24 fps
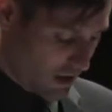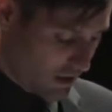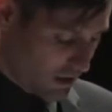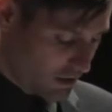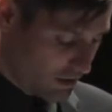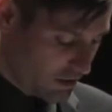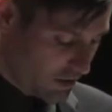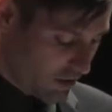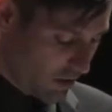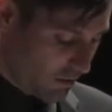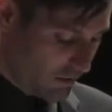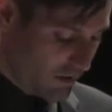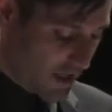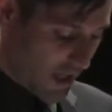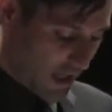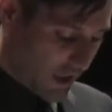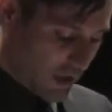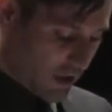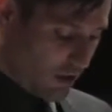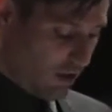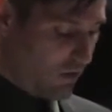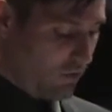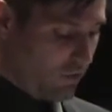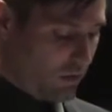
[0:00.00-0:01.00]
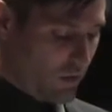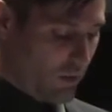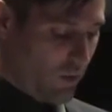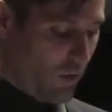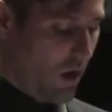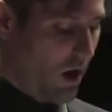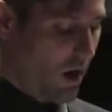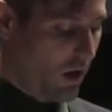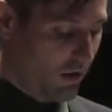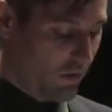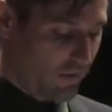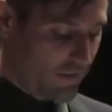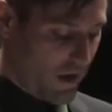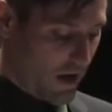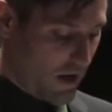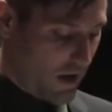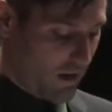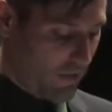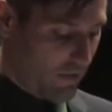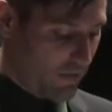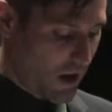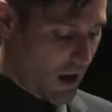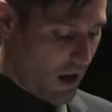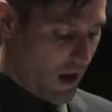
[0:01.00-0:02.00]
So thank you to all of
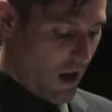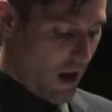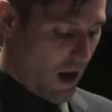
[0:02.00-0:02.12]
them.